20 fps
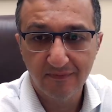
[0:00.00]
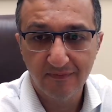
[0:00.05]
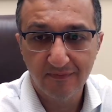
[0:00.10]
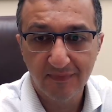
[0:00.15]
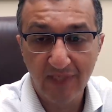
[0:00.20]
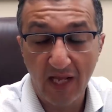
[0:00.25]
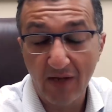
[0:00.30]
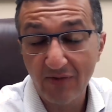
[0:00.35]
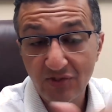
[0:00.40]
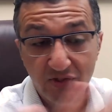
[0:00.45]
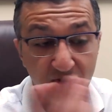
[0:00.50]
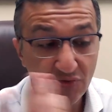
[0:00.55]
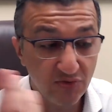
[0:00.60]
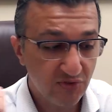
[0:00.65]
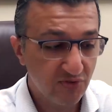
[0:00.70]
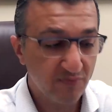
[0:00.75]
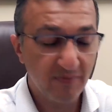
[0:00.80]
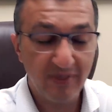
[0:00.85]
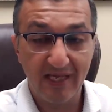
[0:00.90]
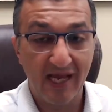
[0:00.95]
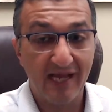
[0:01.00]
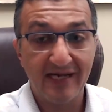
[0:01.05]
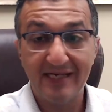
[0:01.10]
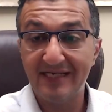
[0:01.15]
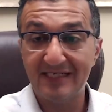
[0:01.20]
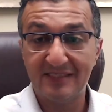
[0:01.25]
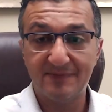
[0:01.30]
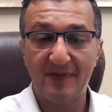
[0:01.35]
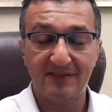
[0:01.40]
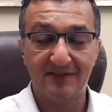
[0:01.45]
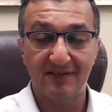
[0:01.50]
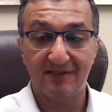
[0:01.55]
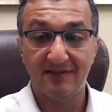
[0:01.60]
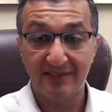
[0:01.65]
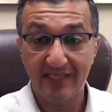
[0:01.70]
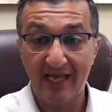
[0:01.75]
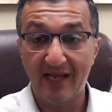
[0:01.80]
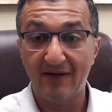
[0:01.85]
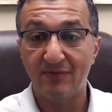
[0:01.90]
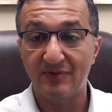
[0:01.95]
That was new to me. I didn't expect it.
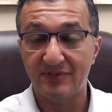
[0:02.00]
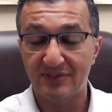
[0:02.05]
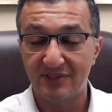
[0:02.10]
Yeah, it